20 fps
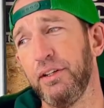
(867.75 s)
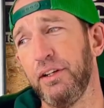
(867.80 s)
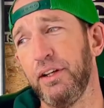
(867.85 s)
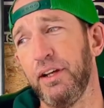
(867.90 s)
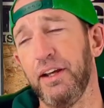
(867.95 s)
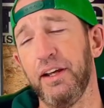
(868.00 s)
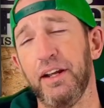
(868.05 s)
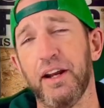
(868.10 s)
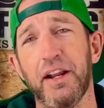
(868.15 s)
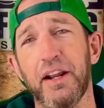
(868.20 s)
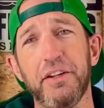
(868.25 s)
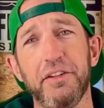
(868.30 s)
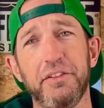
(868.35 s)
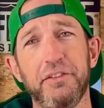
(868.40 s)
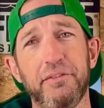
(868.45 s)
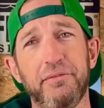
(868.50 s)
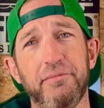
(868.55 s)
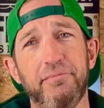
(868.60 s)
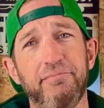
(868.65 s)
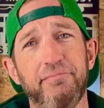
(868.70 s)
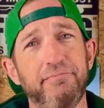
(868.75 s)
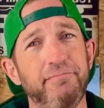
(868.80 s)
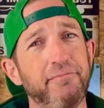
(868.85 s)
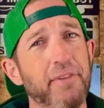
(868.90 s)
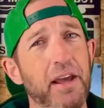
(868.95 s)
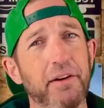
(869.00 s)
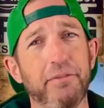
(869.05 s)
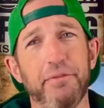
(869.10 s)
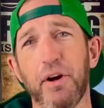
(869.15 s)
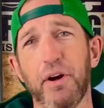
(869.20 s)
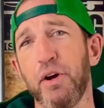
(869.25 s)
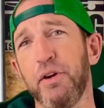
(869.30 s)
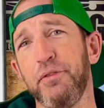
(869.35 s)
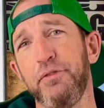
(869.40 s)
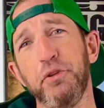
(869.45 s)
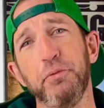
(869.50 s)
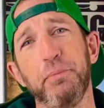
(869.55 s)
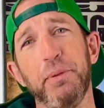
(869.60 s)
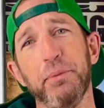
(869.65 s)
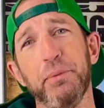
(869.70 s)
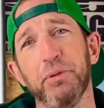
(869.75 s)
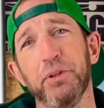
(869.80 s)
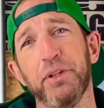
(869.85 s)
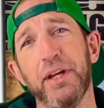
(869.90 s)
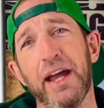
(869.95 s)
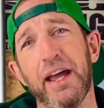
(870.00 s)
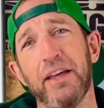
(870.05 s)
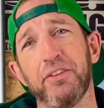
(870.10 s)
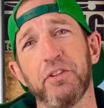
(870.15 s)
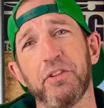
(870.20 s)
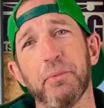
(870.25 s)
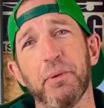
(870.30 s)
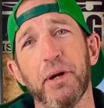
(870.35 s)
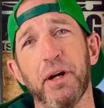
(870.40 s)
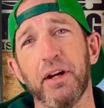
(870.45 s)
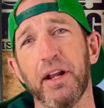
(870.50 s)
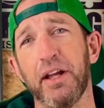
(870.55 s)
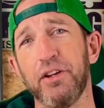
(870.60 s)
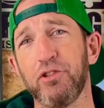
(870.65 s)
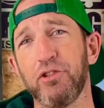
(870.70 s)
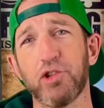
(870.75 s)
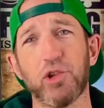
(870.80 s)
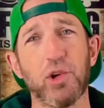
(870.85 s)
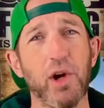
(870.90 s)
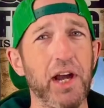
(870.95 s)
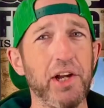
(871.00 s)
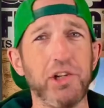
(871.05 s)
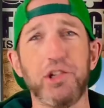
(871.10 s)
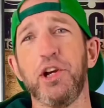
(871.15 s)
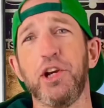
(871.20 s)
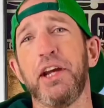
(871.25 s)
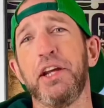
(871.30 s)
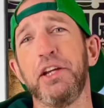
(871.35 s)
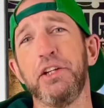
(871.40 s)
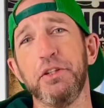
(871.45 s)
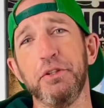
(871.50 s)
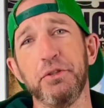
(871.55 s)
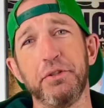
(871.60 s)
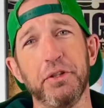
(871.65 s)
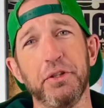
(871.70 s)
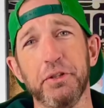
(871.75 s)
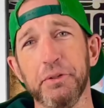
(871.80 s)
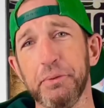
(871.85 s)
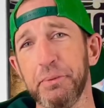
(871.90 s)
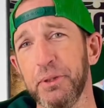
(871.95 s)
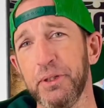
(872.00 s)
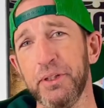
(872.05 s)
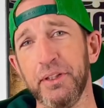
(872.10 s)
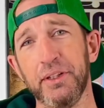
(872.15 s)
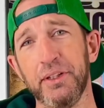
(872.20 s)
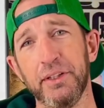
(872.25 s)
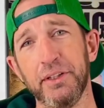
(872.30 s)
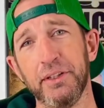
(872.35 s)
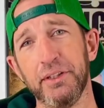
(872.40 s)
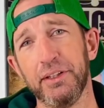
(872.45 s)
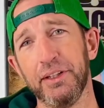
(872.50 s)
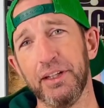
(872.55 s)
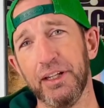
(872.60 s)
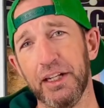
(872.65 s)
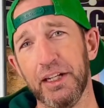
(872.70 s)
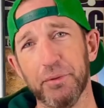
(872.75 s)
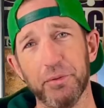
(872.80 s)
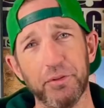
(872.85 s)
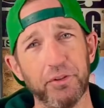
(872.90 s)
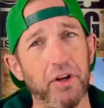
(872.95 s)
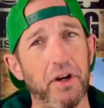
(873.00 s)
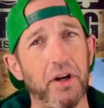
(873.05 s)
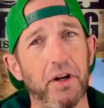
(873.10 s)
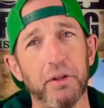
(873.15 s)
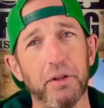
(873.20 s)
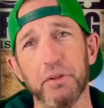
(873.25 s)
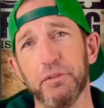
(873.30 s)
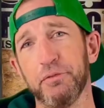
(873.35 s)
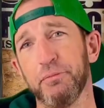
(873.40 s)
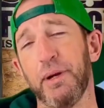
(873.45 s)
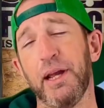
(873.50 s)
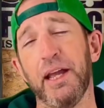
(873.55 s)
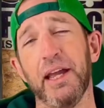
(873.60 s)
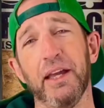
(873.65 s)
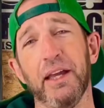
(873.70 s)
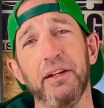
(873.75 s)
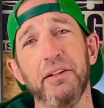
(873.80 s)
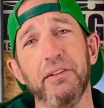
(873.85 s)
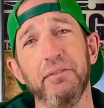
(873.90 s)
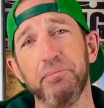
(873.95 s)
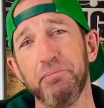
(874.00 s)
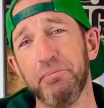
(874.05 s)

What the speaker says: and I had very few people to ask about. I tried checking YouTube, and it was all over my head.